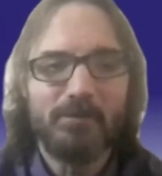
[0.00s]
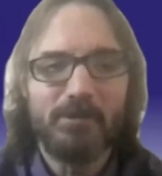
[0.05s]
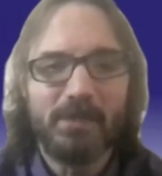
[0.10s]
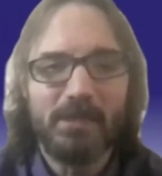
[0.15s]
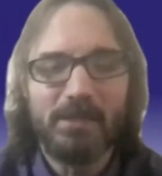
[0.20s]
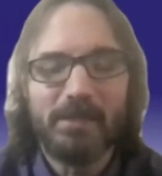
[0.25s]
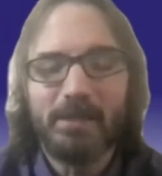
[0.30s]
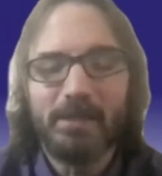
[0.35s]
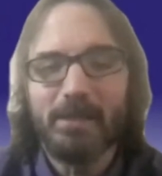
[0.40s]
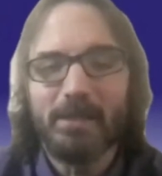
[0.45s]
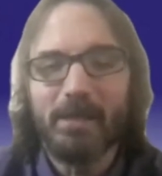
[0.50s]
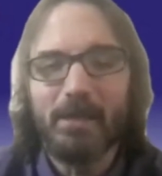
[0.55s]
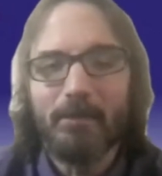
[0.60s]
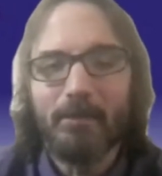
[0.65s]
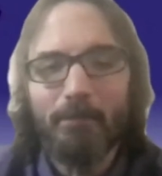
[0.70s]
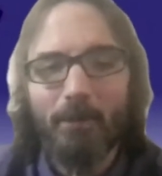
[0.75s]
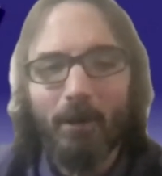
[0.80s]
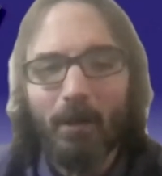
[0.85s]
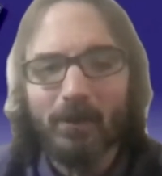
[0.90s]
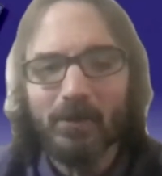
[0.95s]
But I think
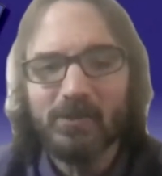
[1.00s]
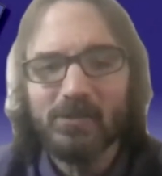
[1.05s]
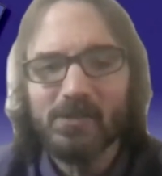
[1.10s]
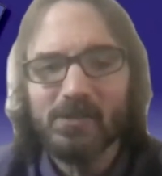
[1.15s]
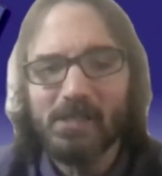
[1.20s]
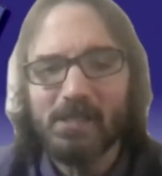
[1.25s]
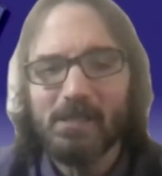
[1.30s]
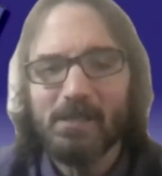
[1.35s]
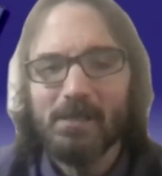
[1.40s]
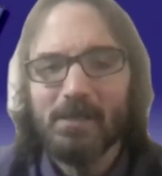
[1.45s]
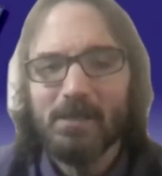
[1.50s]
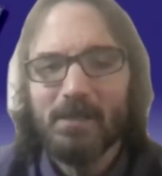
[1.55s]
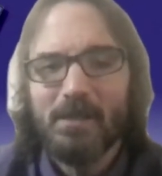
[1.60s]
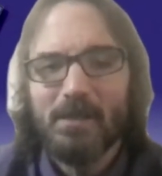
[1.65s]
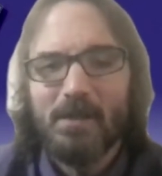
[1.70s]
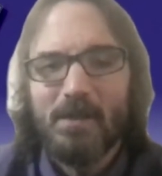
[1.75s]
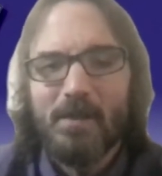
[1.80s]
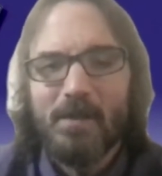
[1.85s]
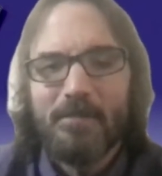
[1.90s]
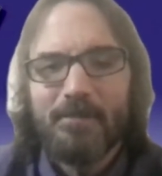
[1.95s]
again, policy
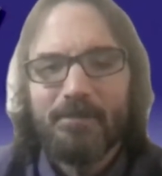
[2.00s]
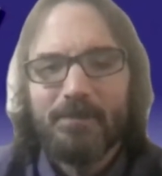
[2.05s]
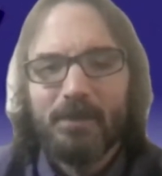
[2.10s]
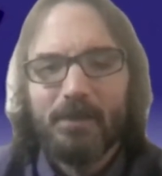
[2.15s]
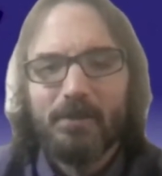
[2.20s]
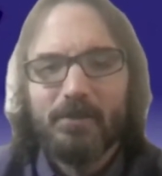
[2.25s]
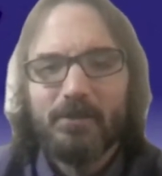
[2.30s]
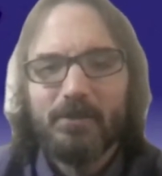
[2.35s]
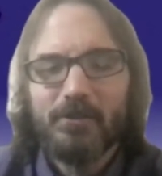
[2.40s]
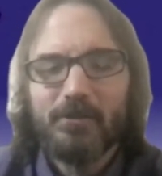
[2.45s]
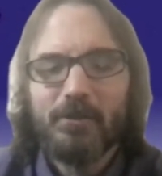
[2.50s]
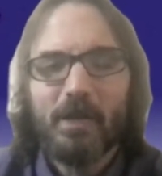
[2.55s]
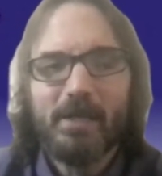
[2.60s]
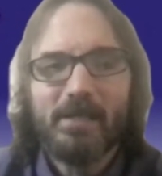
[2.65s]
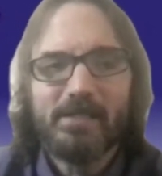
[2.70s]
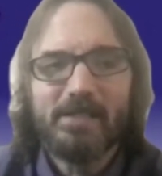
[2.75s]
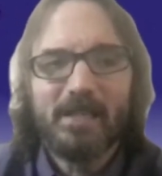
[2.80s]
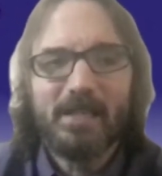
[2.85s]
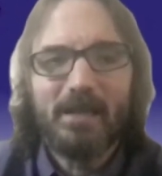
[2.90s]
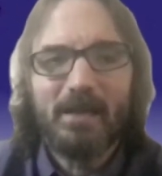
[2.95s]
to try
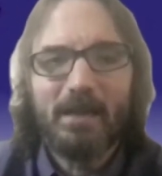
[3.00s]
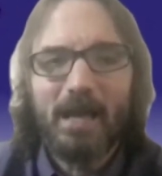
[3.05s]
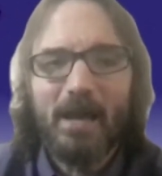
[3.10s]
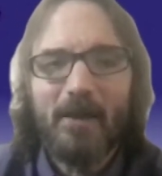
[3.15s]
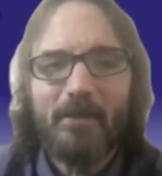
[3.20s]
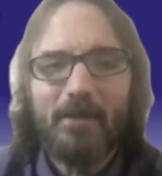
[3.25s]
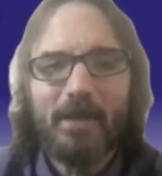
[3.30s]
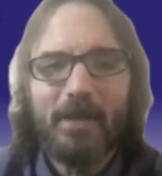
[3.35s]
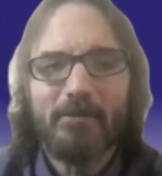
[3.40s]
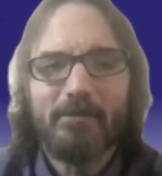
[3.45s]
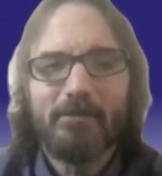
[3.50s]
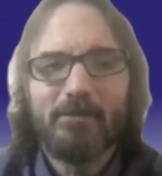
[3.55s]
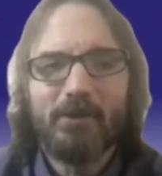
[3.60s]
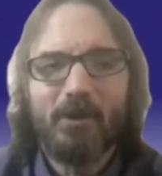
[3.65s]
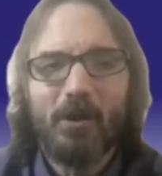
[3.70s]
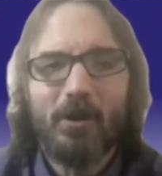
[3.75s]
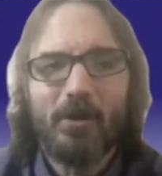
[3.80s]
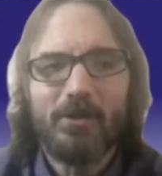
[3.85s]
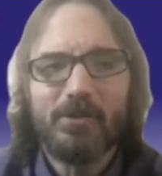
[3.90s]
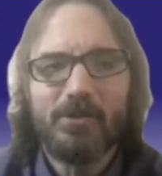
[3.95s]
to set out how that
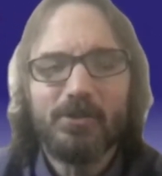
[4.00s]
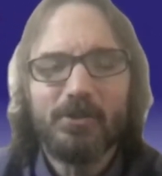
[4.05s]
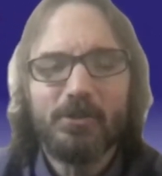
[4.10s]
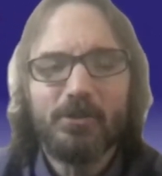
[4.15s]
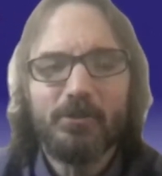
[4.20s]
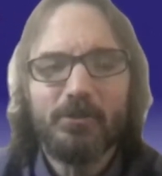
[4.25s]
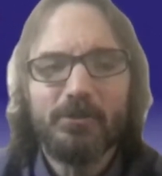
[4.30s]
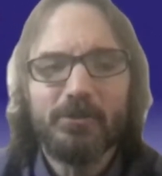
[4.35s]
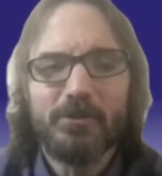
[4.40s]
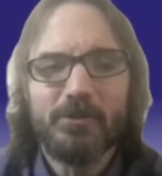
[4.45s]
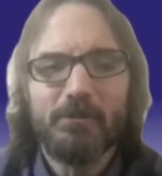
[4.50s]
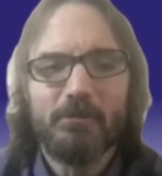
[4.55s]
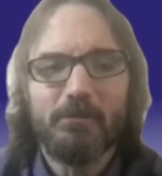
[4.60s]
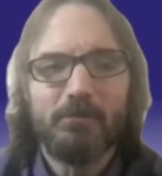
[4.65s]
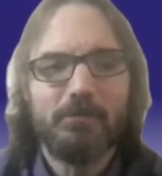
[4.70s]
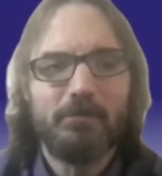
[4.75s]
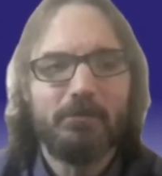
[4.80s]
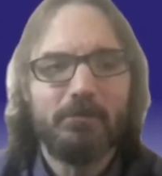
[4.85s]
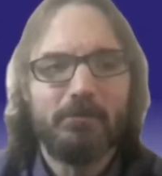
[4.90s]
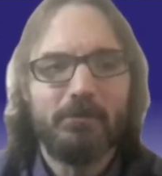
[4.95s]
card is used
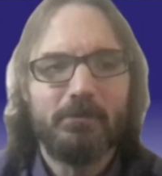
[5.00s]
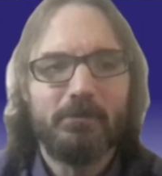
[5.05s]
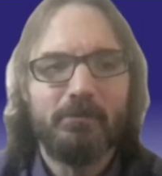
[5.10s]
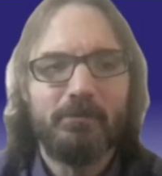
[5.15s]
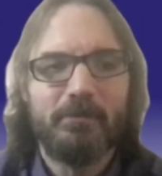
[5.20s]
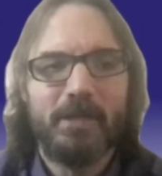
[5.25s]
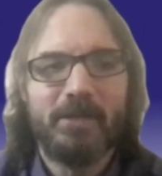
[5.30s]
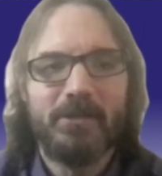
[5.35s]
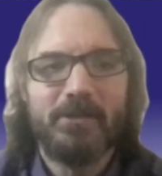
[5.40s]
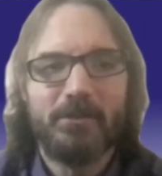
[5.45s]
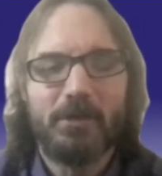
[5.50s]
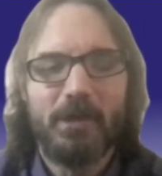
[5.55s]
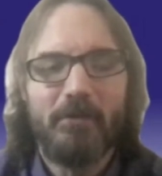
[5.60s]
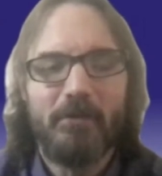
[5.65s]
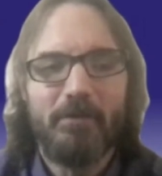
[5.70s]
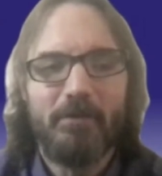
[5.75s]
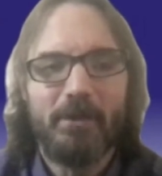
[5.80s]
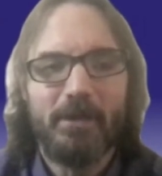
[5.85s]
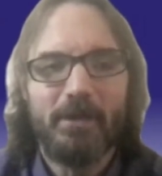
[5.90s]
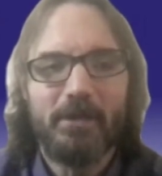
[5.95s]
and make sure
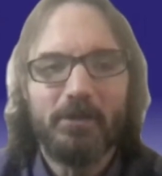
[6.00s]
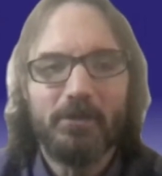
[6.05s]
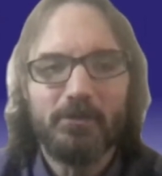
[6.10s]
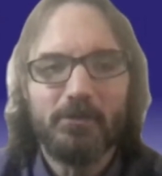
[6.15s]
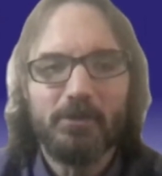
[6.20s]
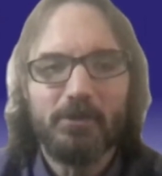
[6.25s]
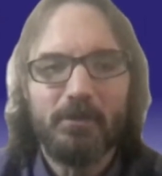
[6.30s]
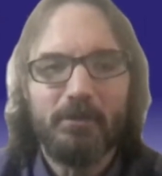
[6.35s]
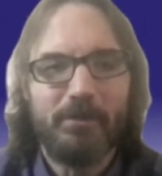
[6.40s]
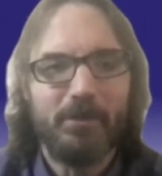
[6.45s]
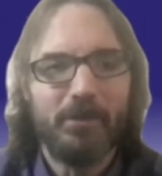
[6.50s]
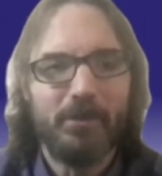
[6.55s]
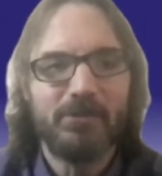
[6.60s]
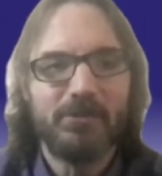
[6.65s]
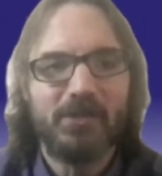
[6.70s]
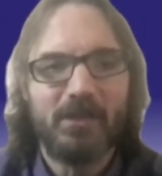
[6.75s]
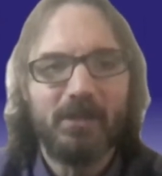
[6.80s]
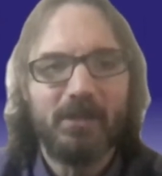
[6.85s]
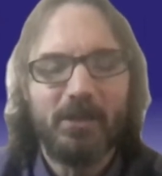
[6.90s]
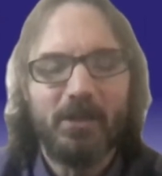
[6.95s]
everybody knows where the bill's
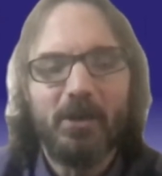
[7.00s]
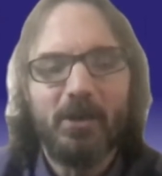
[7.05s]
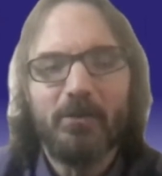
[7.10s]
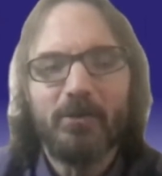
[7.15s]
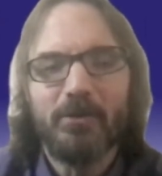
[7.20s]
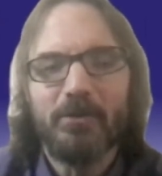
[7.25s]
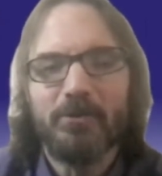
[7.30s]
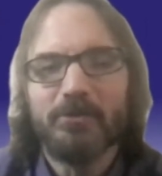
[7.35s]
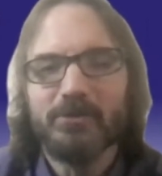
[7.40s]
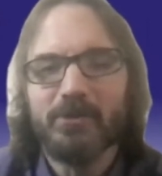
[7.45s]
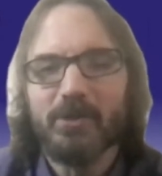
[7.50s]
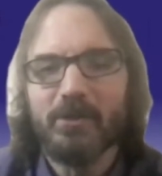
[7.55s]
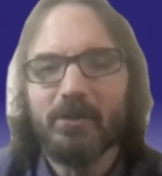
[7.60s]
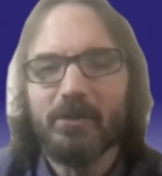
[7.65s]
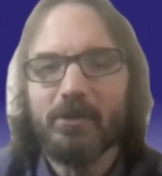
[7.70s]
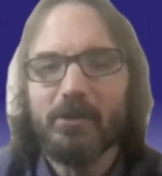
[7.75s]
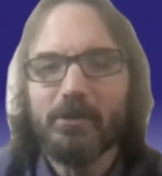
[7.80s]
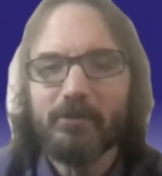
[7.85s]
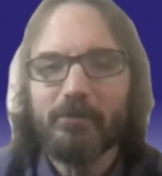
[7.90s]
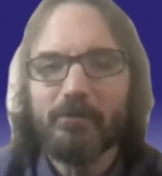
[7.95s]
going to go and who's on the
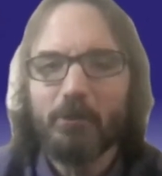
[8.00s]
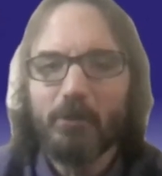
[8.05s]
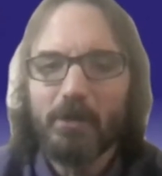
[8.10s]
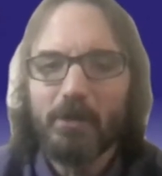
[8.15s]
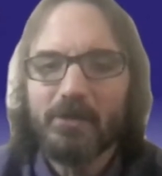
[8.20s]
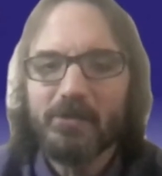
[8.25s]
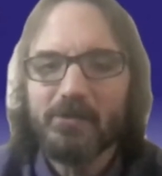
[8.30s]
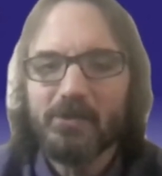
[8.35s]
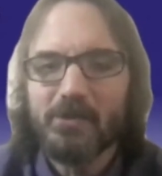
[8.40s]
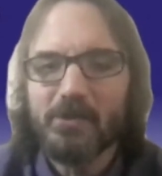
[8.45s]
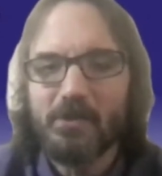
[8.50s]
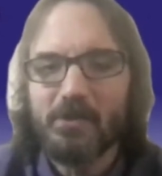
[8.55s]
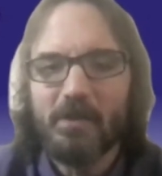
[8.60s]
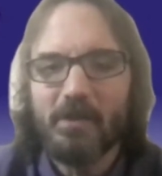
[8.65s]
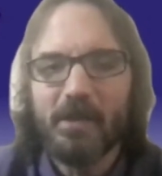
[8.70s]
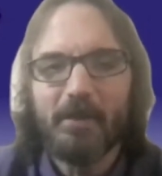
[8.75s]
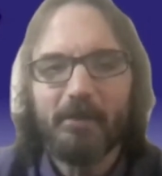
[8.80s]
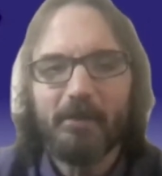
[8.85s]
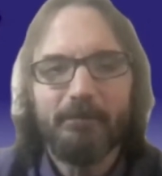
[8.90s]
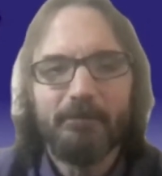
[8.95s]
hook for it is a good
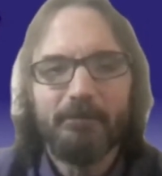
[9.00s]
thing.